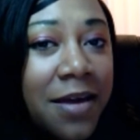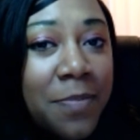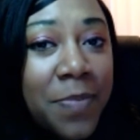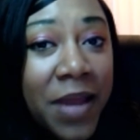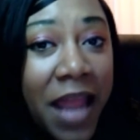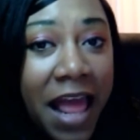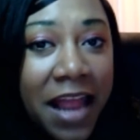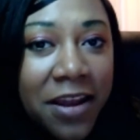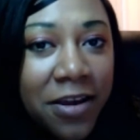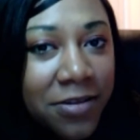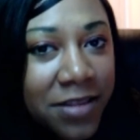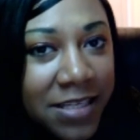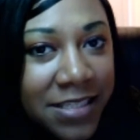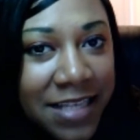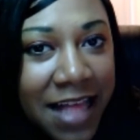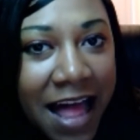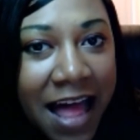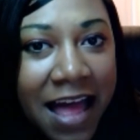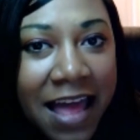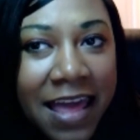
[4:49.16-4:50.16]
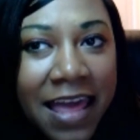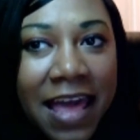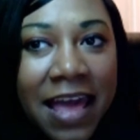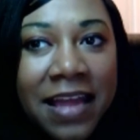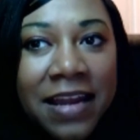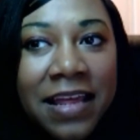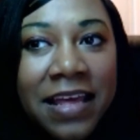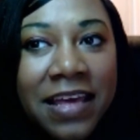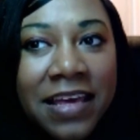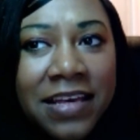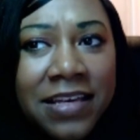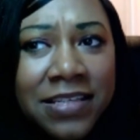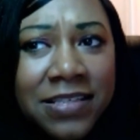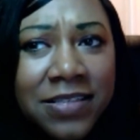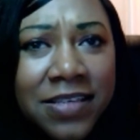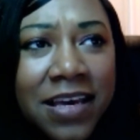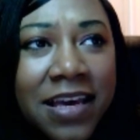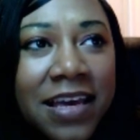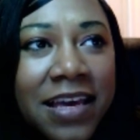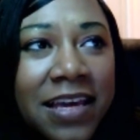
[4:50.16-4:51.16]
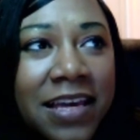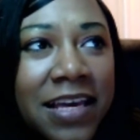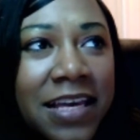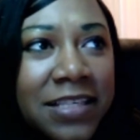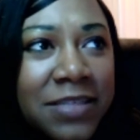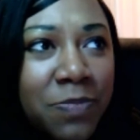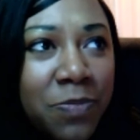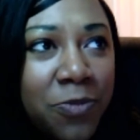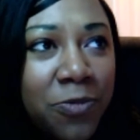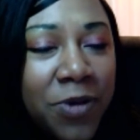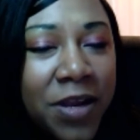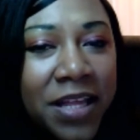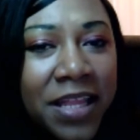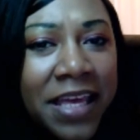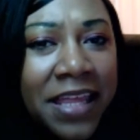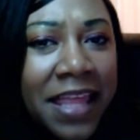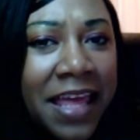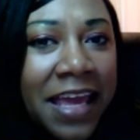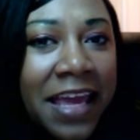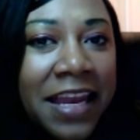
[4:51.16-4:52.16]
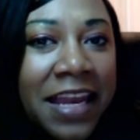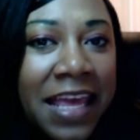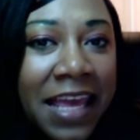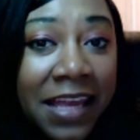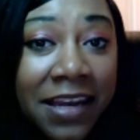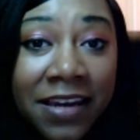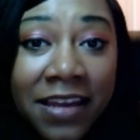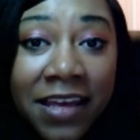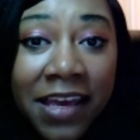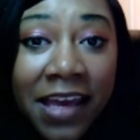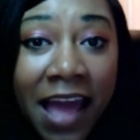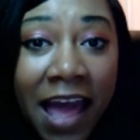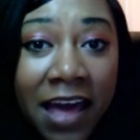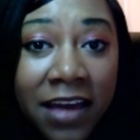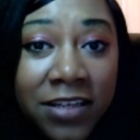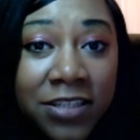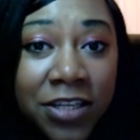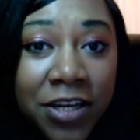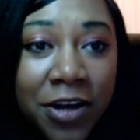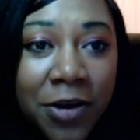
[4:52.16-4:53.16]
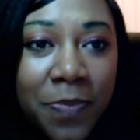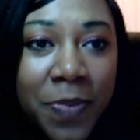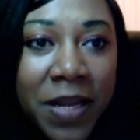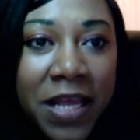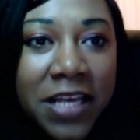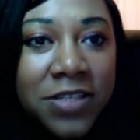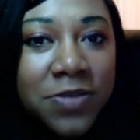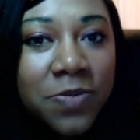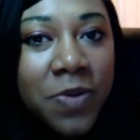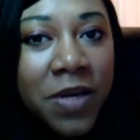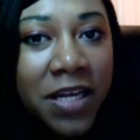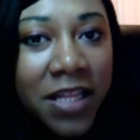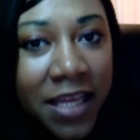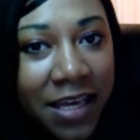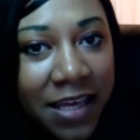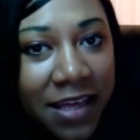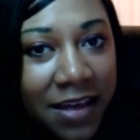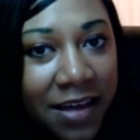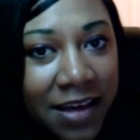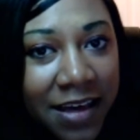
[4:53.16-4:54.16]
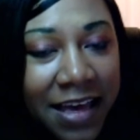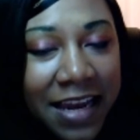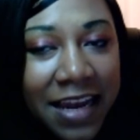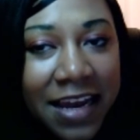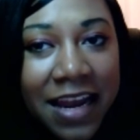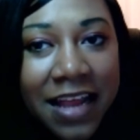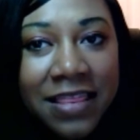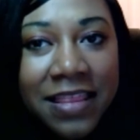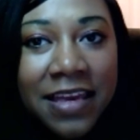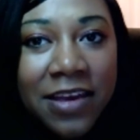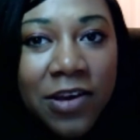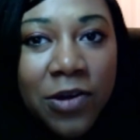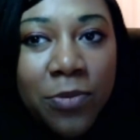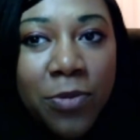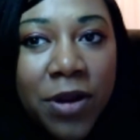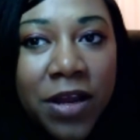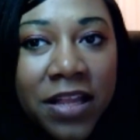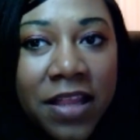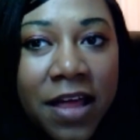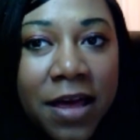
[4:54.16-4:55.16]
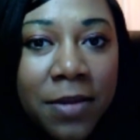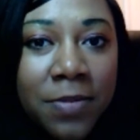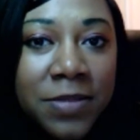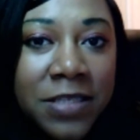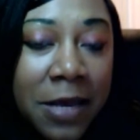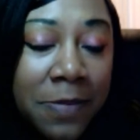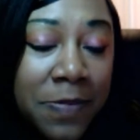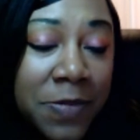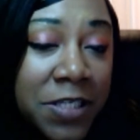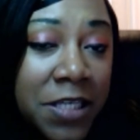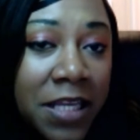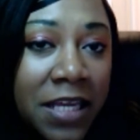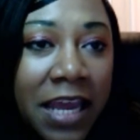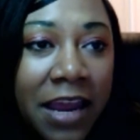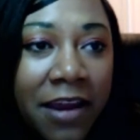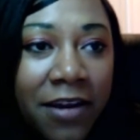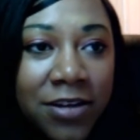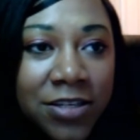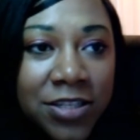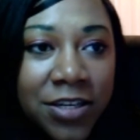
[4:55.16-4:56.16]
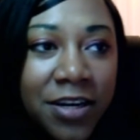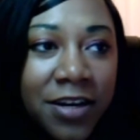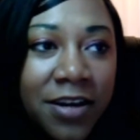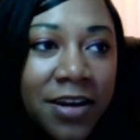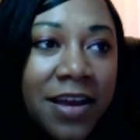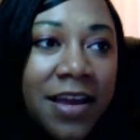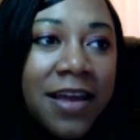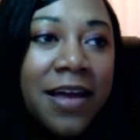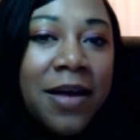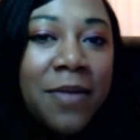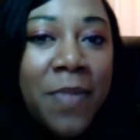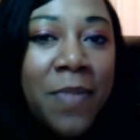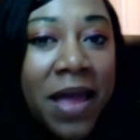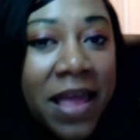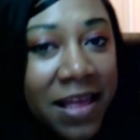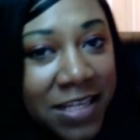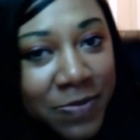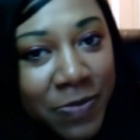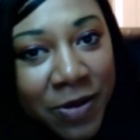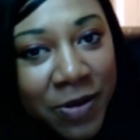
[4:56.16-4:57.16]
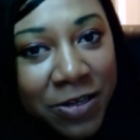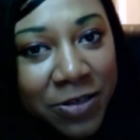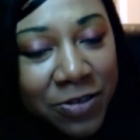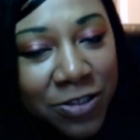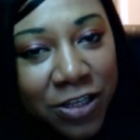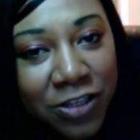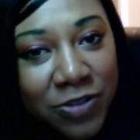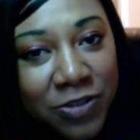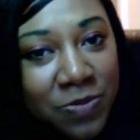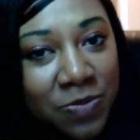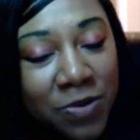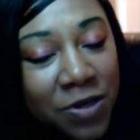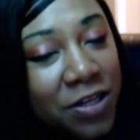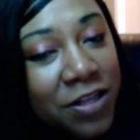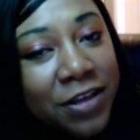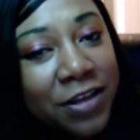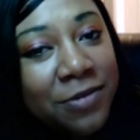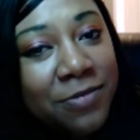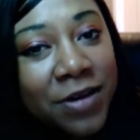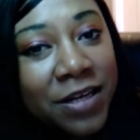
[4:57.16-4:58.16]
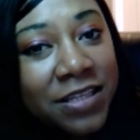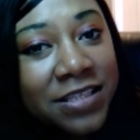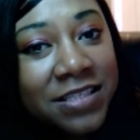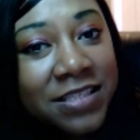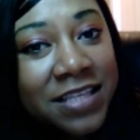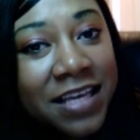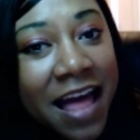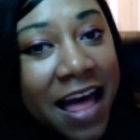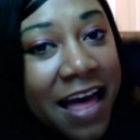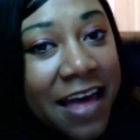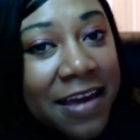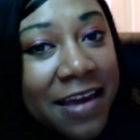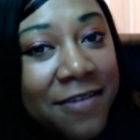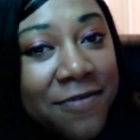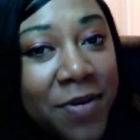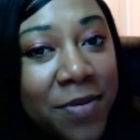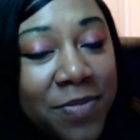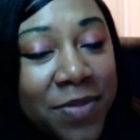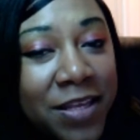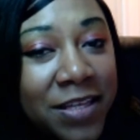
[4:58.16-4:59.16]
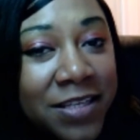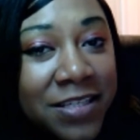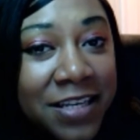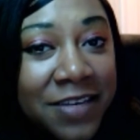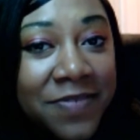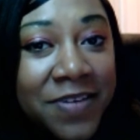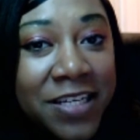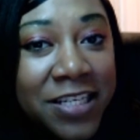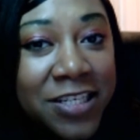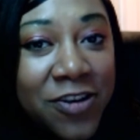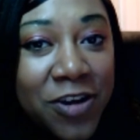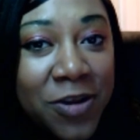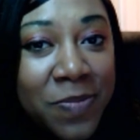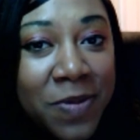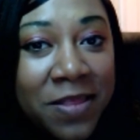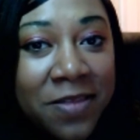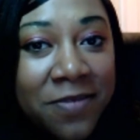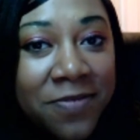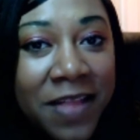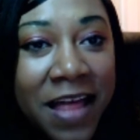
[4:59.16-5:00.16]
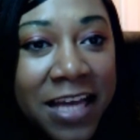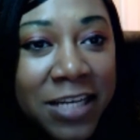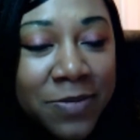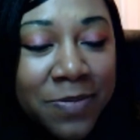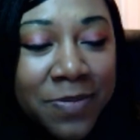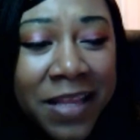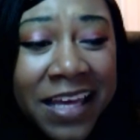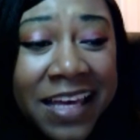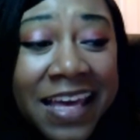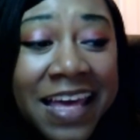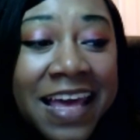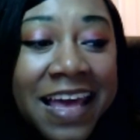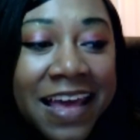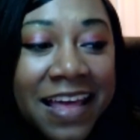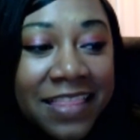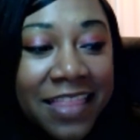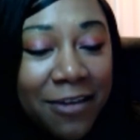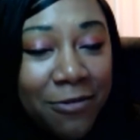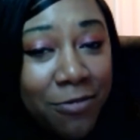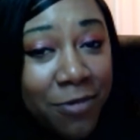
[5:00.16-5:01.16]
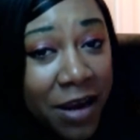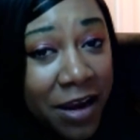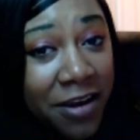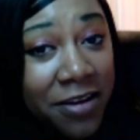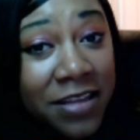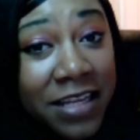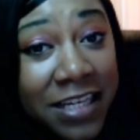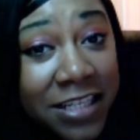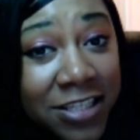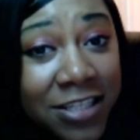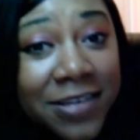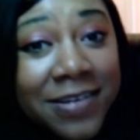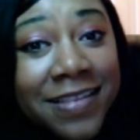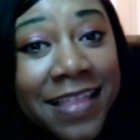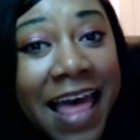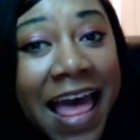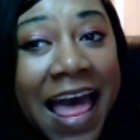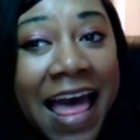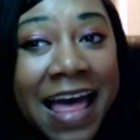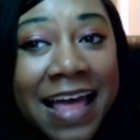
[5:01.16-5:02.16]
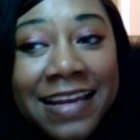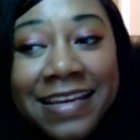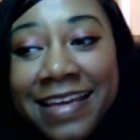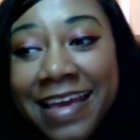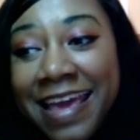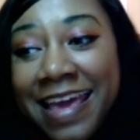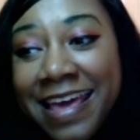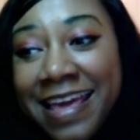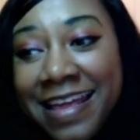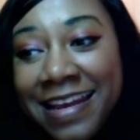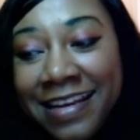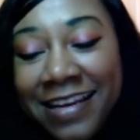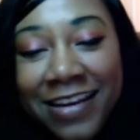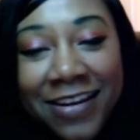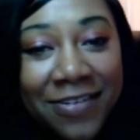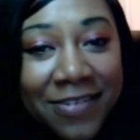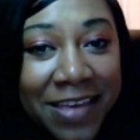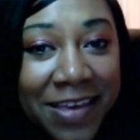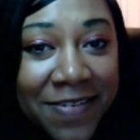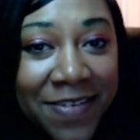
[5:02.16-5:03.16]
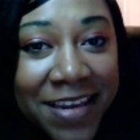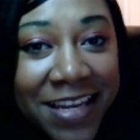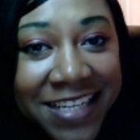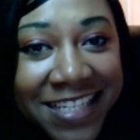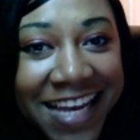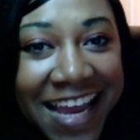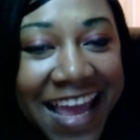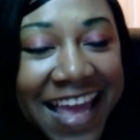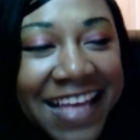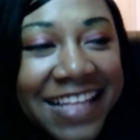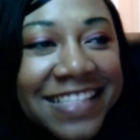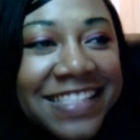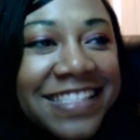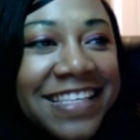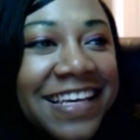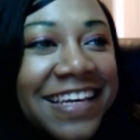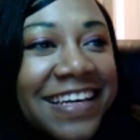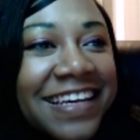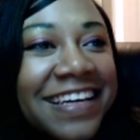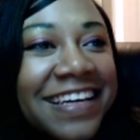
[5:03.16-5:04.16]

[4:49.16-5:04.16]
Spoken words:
but I know this guy, and he's really like an indie actor, but he's really good, and I think he'll bring a lot of depth to the character. My husband just really wants the guy from the TV show to be the Flash. I'm like, they rarely do that, and you know, give it a chance.